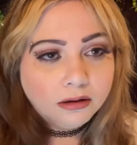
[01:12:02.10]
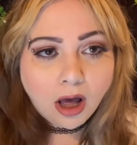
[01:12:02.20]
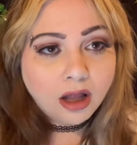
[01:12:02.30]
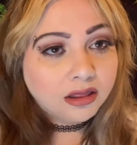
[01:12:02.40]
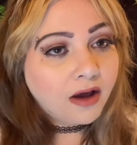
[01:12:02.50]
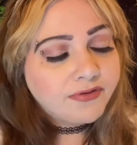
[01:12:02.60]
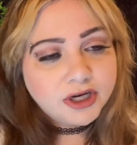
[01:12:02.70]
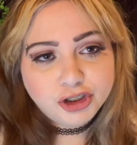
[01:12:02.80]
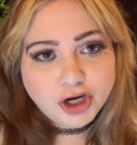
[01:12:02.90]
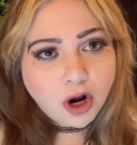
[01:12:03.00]
love the
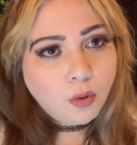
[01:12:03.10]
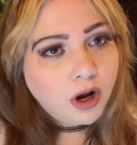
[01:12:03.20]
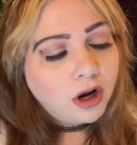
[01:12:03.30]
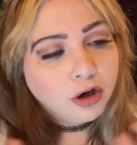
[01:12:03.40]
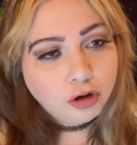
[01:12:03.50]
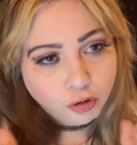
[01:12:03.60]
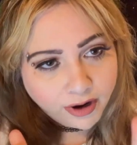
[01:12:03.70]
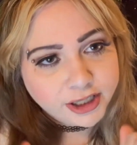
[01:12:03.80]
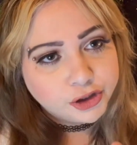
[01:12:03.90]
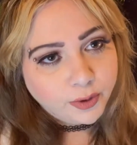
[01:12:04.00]
show.
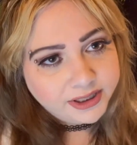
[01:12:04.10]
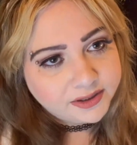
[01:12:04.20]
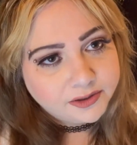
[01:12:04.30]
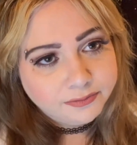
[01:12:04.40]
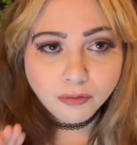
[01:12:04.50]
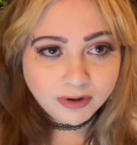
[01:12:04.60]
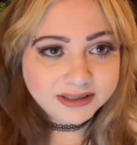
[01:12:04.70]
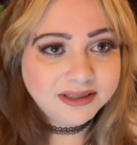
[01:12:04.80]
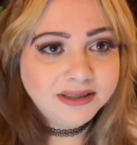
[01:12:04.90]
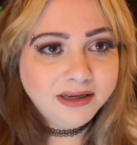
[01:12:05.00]
Great choice. The
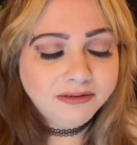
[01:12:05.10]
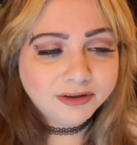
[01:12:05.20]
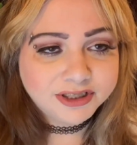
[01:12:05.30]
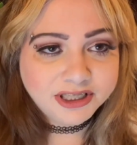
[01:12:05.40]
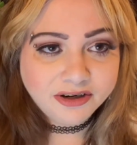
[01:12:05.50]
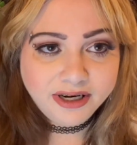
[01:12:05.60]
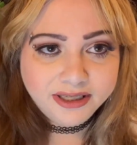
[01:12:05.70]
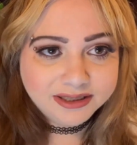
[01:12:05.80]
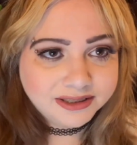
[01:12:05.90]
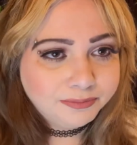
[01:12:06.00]
Resident Evil
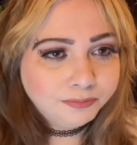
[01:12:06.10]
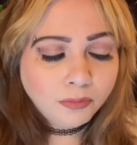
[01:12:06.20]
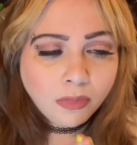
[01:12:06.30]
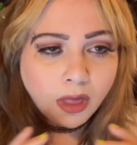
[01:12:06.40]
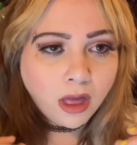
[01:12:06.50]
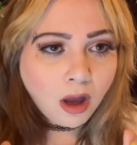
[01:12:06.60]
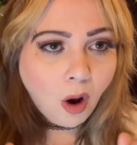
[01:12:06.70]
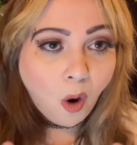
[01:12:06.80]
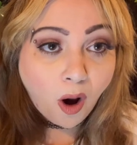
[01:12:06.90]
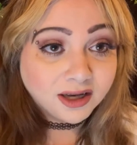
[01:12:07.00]
series.
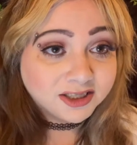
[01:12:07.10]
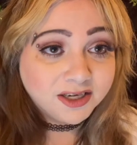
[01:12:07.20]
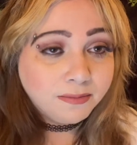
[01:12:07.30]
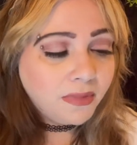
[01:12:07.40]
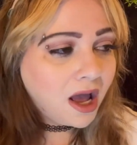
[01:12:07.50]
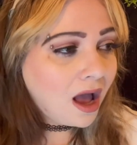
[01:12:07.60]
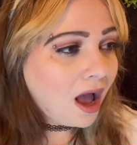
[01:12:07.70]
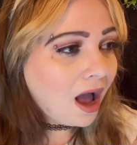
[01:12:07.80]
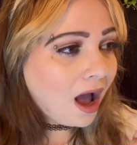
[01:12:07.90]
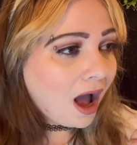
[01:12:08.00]
Awesome.
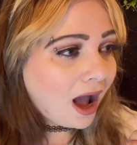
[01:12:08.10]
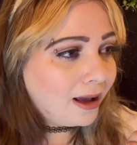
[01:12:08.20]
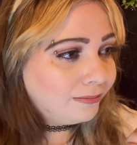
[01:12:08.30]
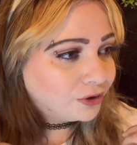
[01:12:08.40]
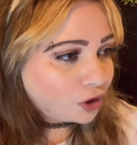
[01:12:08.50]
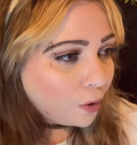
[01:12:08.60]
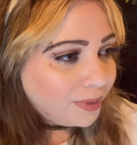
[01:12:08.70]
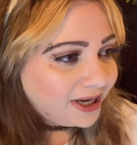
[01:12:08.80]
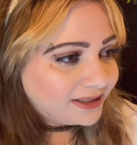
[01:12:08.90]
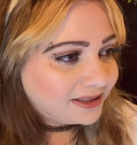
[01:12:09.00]
I am so
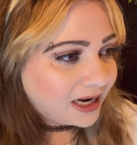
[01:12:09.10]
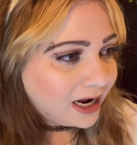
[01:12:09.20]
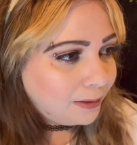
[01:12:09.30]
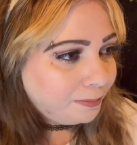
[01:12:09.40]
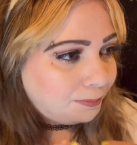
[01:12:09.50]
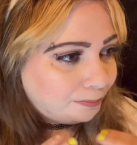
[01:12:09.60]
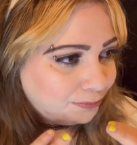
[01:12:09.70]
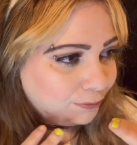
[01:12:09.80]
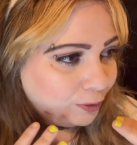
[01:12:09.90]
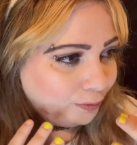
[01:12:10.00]
pissed that
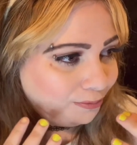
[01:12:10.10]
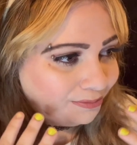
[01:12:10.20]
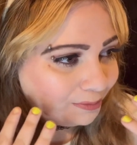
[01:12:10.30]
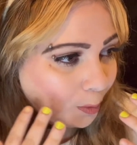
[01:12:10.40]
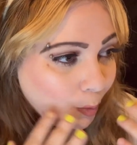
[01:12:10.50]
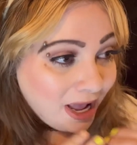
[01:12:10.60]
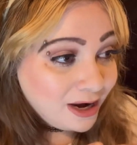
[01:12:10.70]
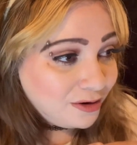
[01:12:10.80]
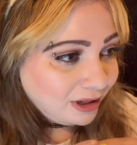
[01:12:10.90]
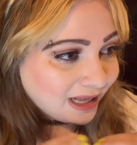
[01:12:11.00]

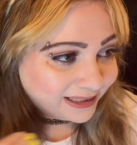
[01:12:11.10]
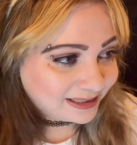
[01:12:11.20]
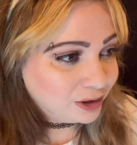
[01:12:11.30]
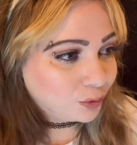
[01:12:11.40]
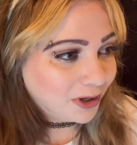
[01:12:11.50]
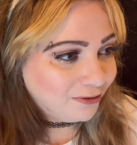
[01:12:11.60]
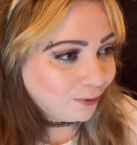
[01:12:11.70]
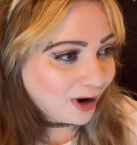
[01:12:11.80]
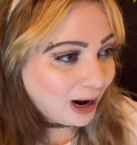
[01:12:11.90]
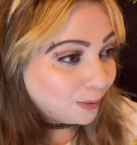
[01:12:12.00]
in less than
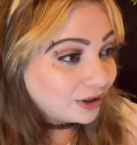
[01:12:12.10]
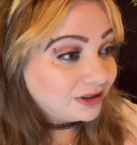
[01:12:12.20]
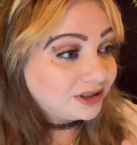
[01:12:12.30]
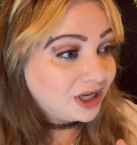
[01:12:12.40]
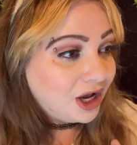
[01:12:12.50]
24 hours,